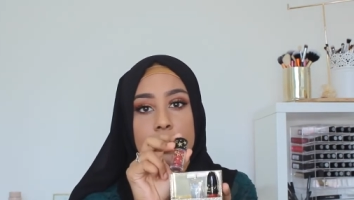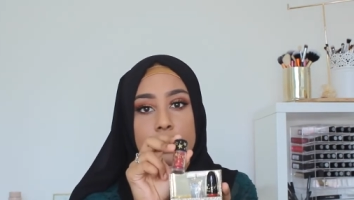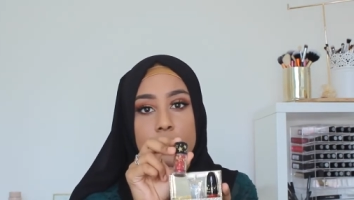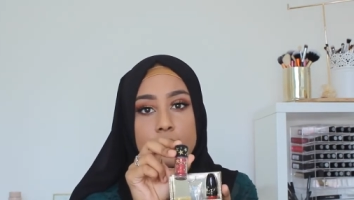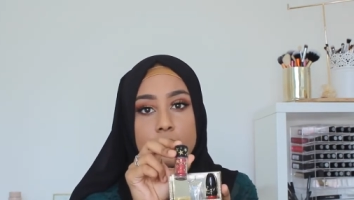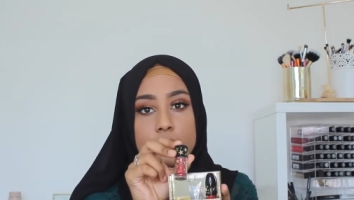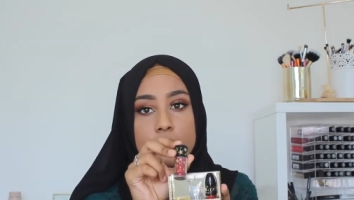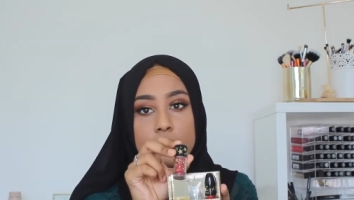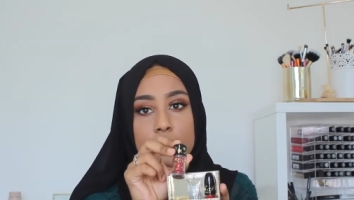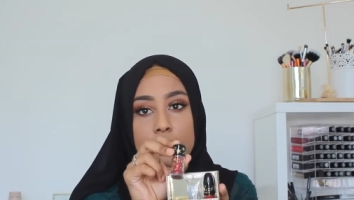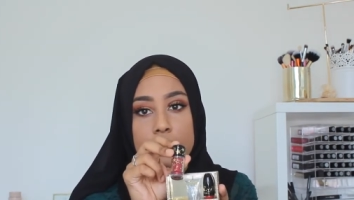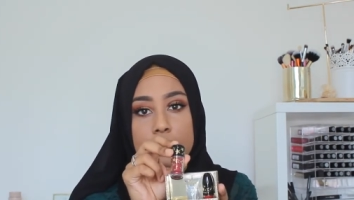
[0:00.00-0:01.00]
this
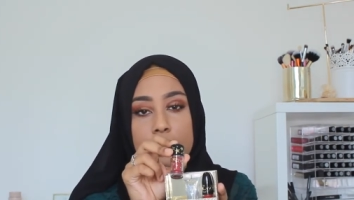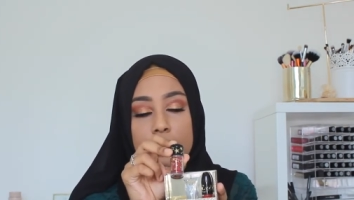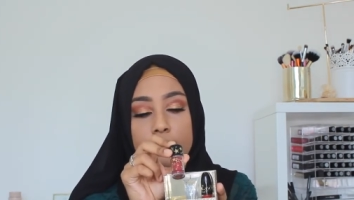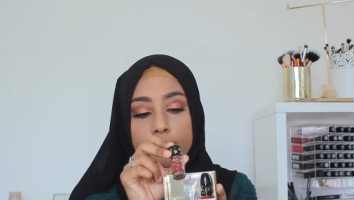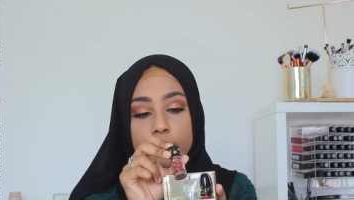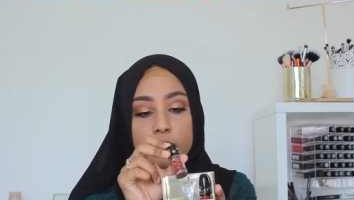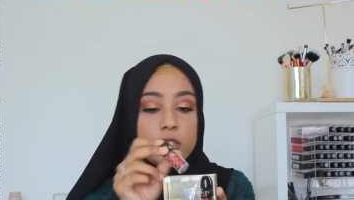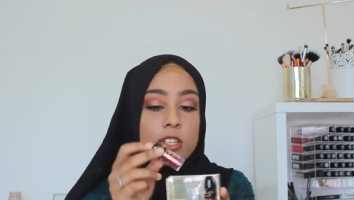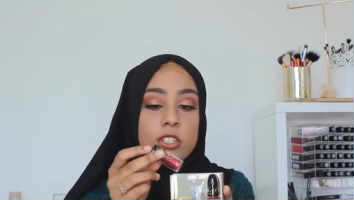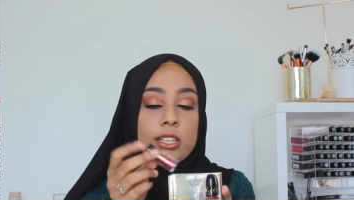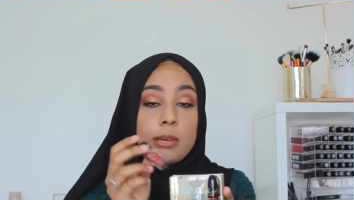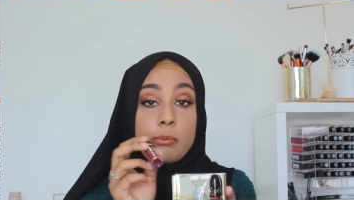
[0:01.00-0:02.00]
glitter. It was
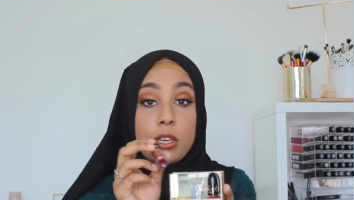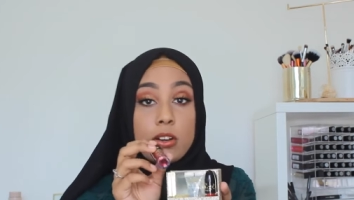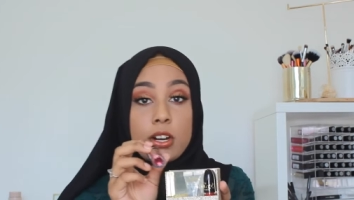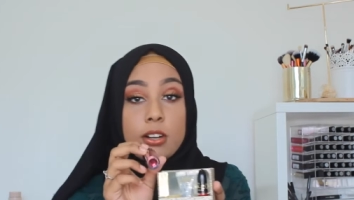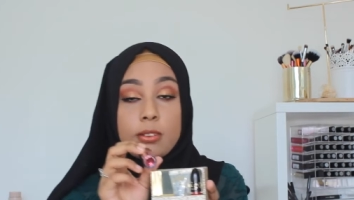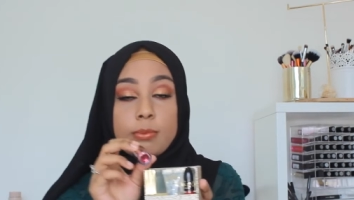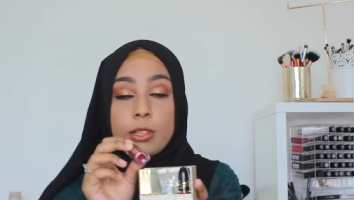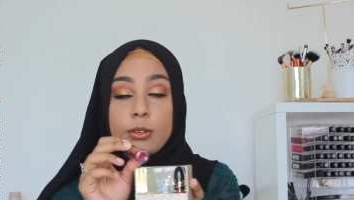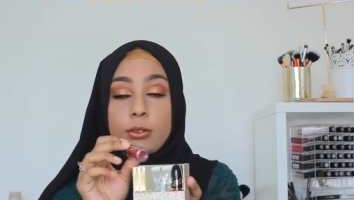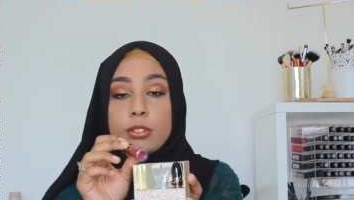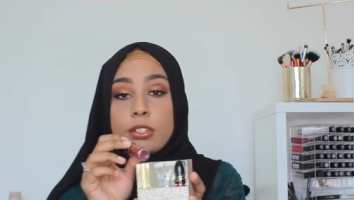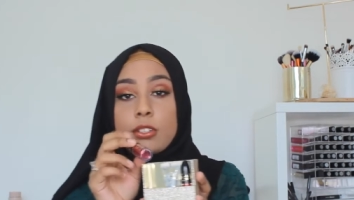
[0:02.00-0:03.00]
actually a mirror. My
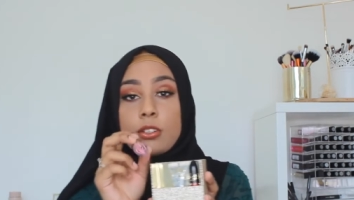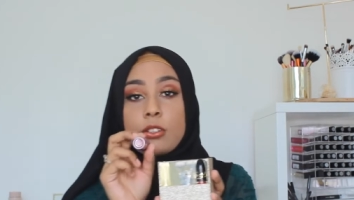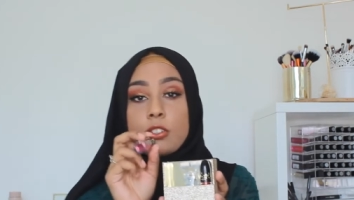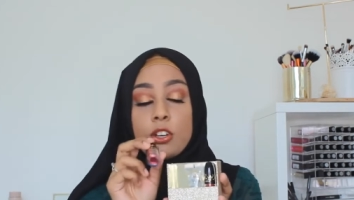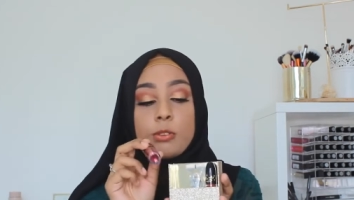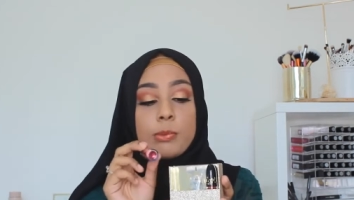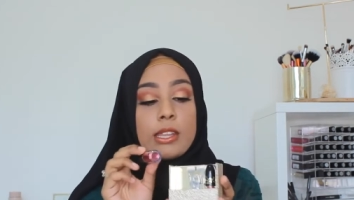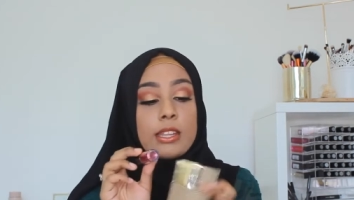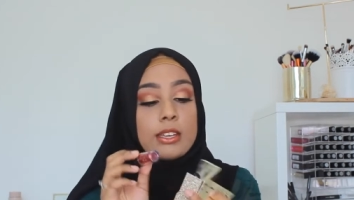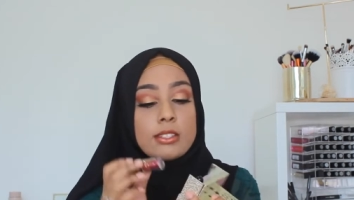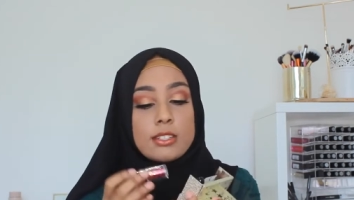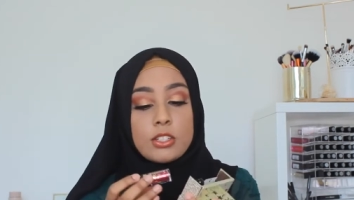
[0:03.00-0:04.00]
little sister who showed me
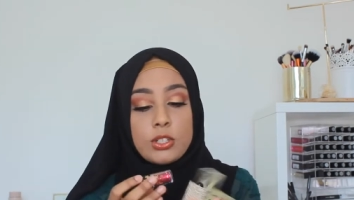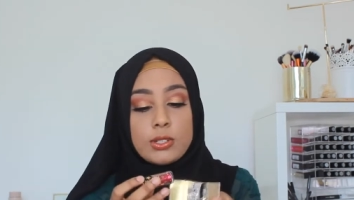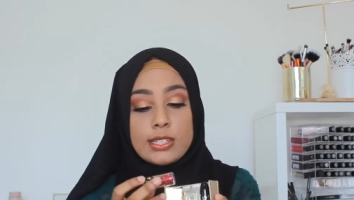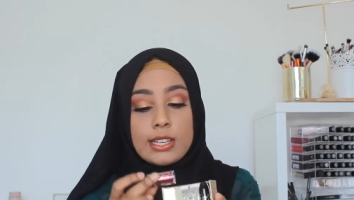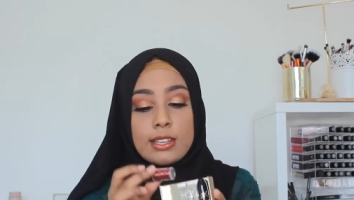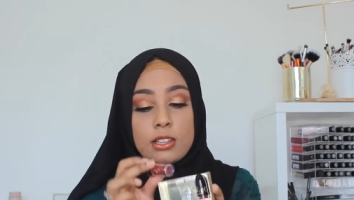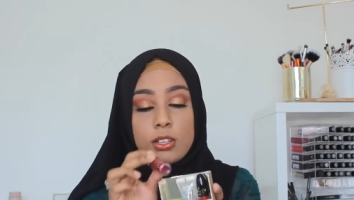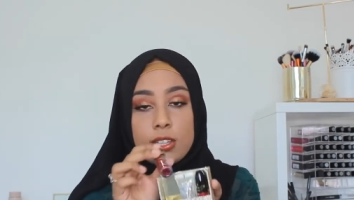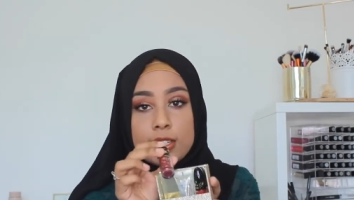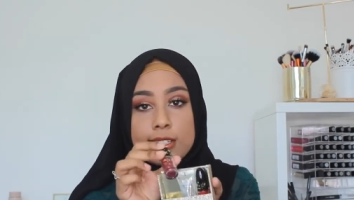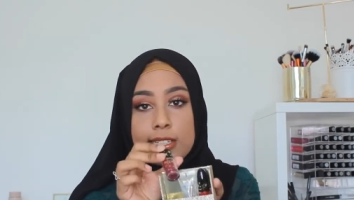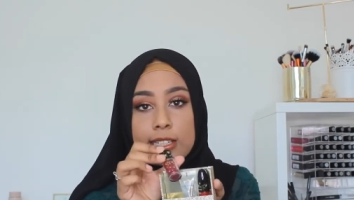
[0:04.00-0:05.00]
this, she's like, look at
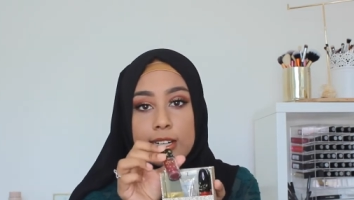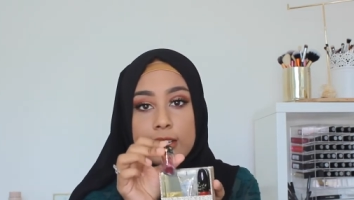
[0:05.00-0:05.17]
this glitter.